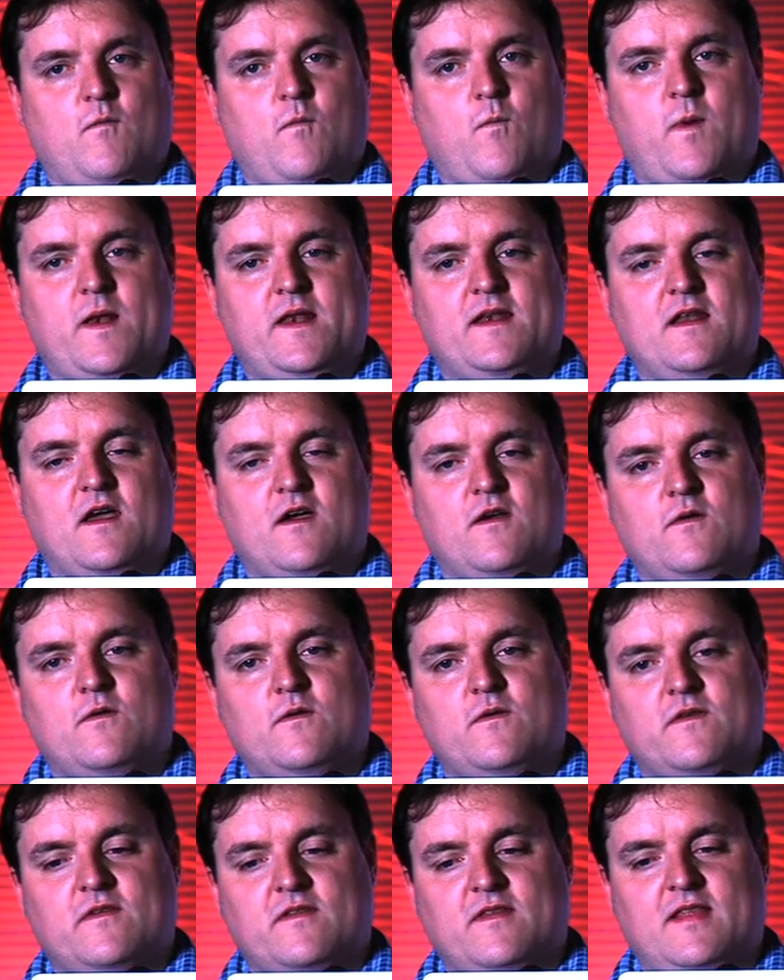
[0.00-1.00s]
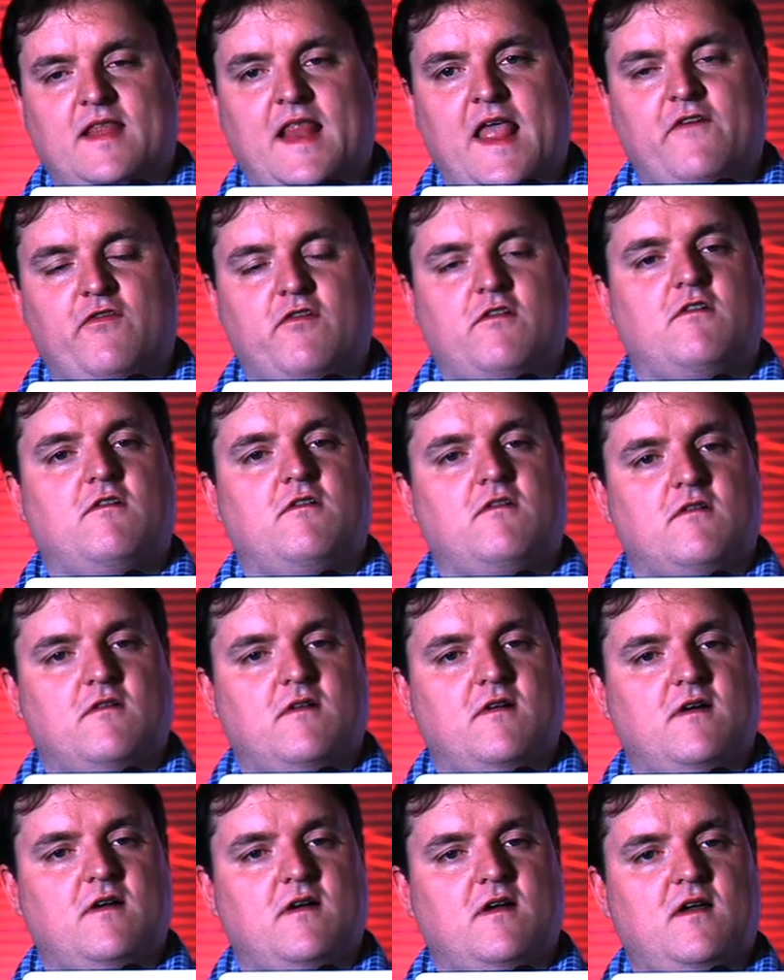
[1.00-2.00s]
Windows level
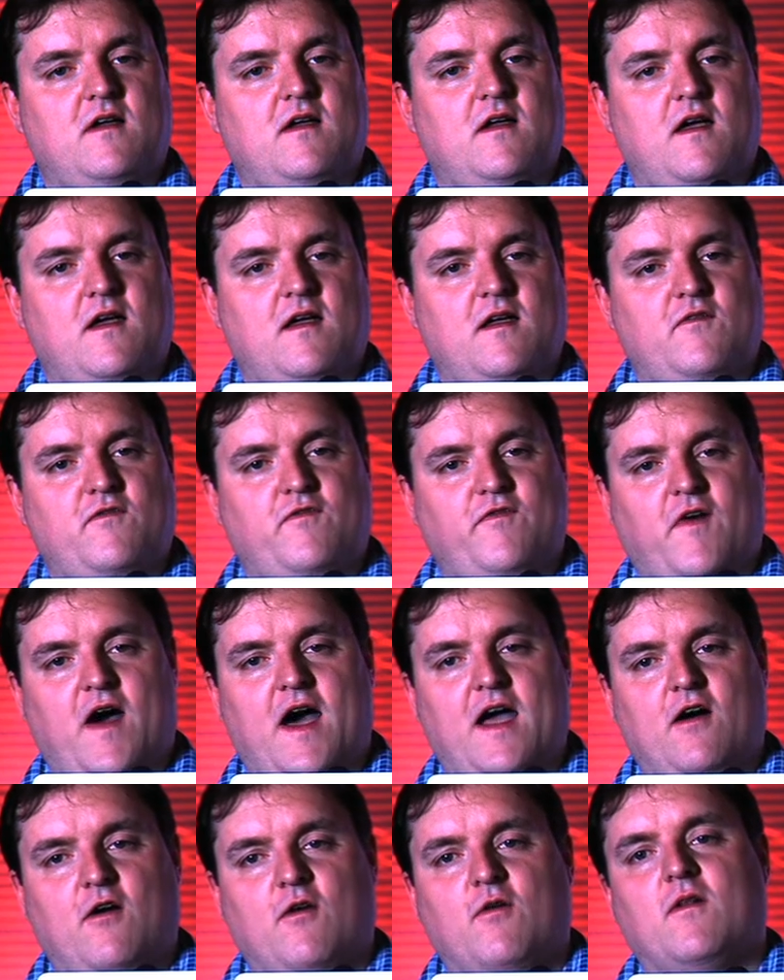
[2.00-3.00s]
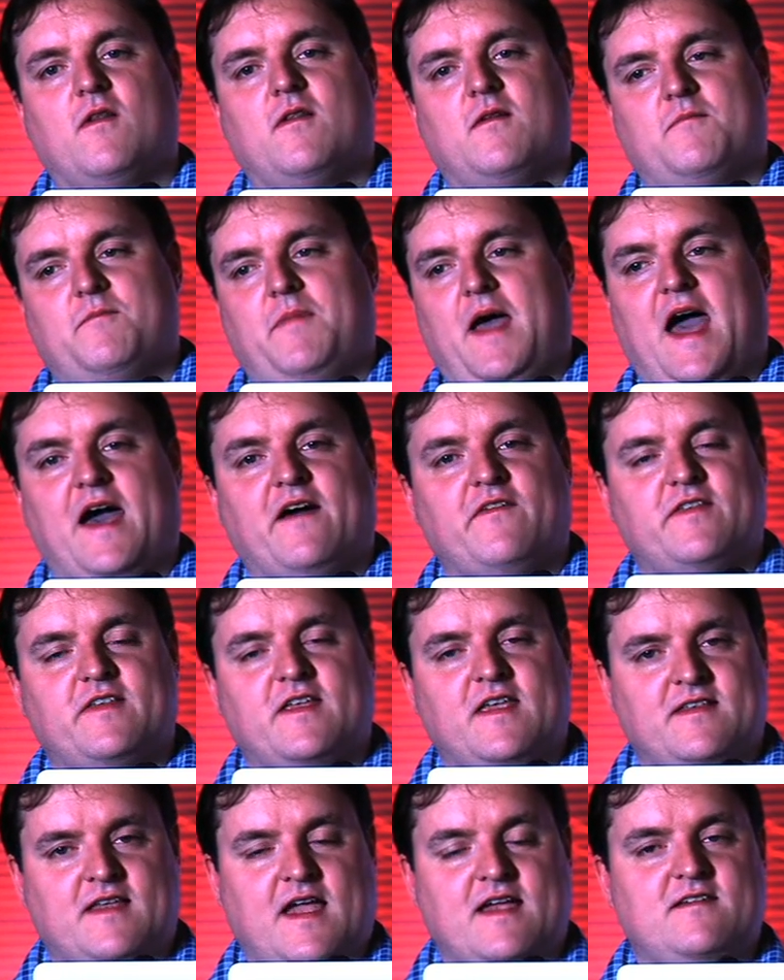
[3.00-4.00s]
file paths
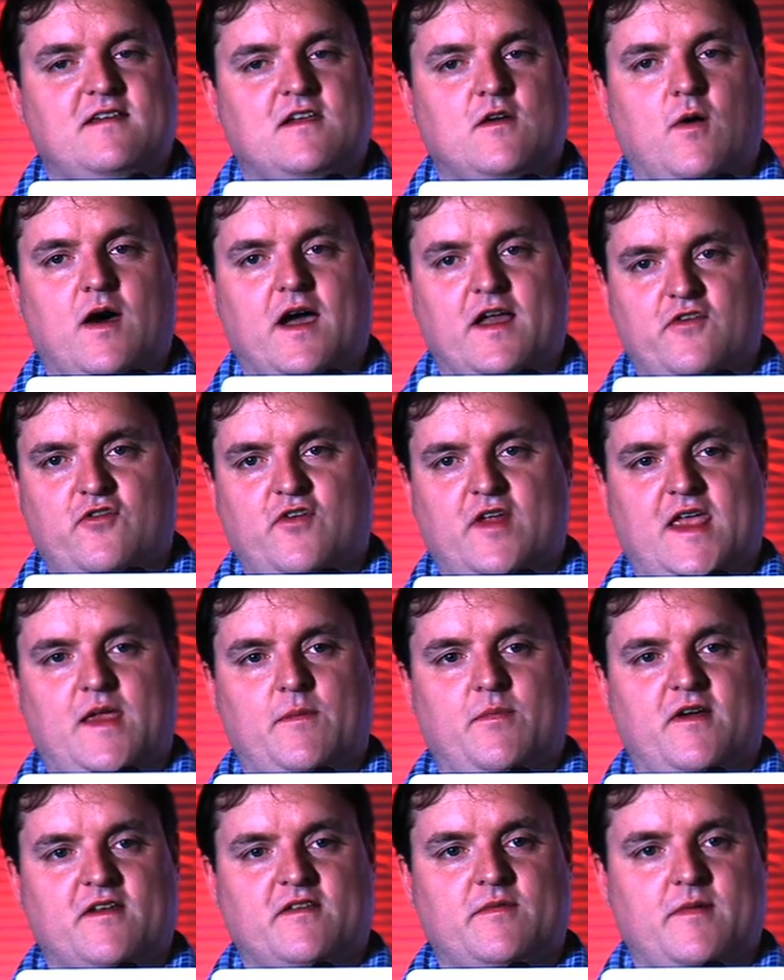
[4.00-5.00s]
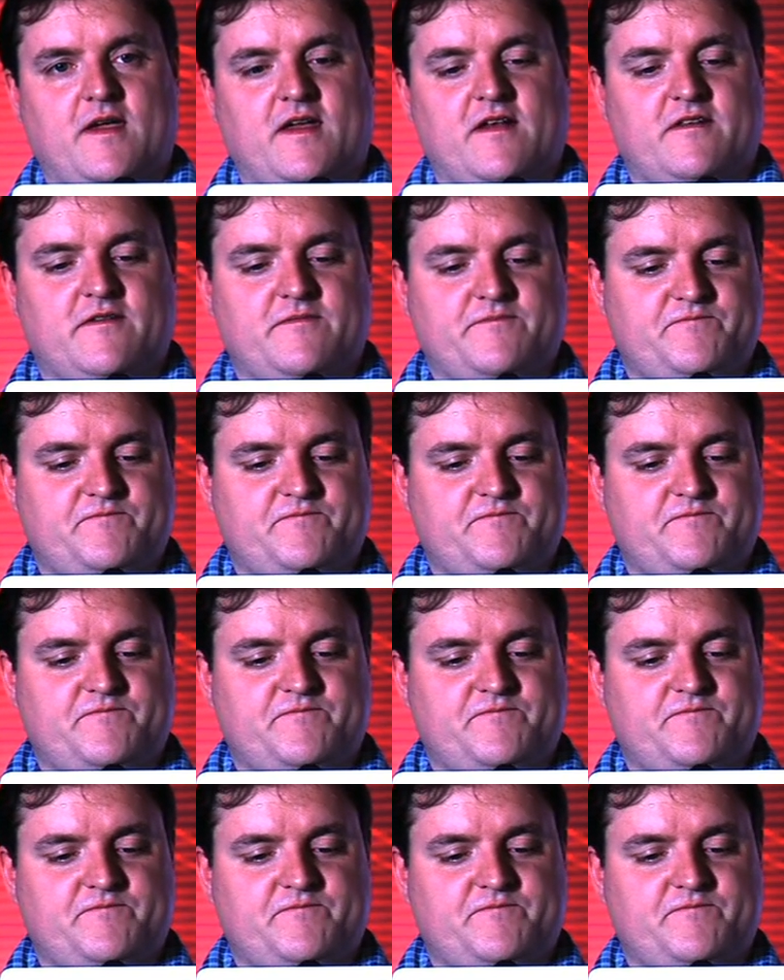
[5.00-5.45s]
is actually quite a tricky prospect.